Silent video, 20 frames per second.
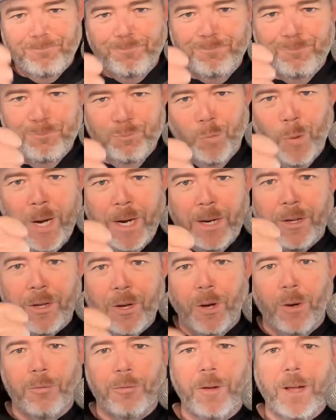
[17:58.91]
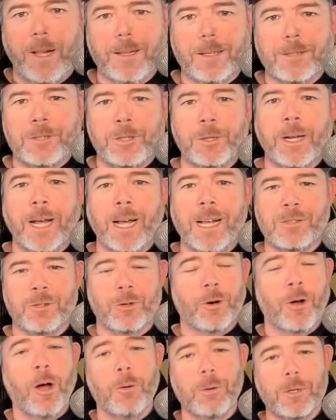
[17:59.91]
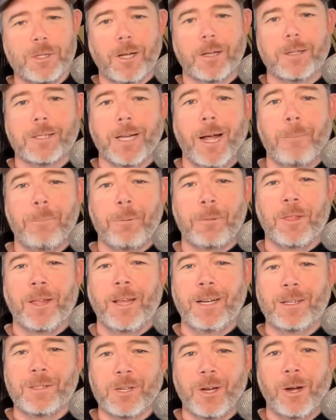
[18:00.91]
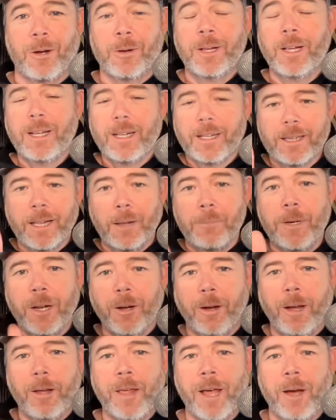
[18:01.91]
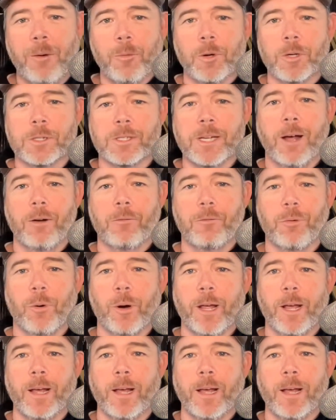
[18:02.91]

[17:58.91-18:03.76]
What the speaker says: Way to go, fellas. You guys are always on top of things. So let me know how that works out for you.